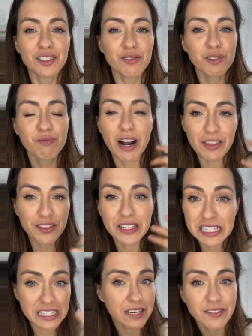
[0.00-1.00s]
rather
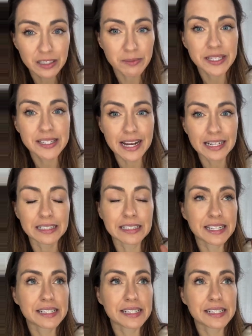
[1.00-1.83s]
than just leaving them stagnant,